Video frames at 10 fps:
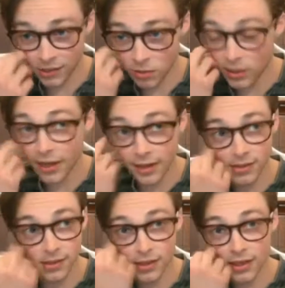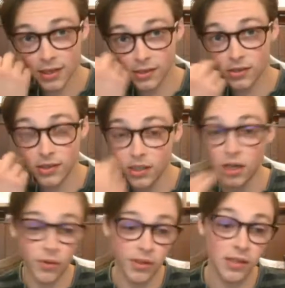because he's
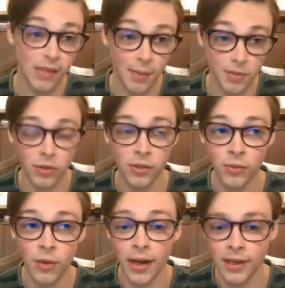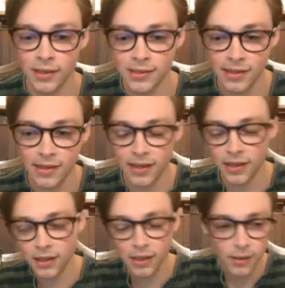absolutely right. I
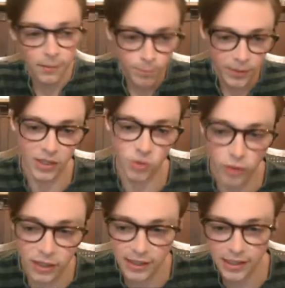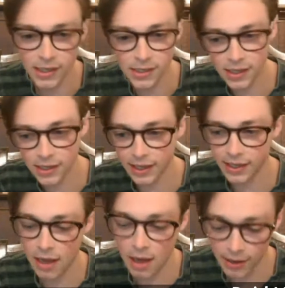think it's really easy to get
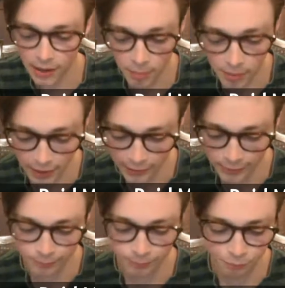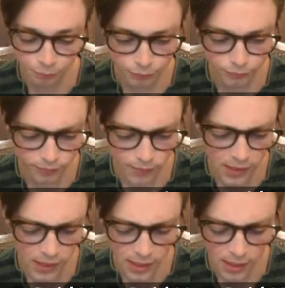caught up in
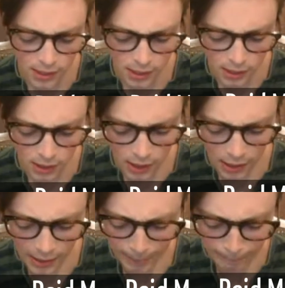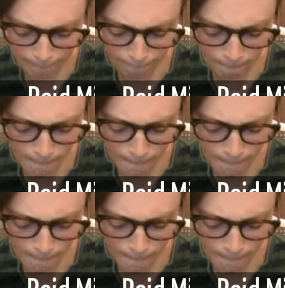the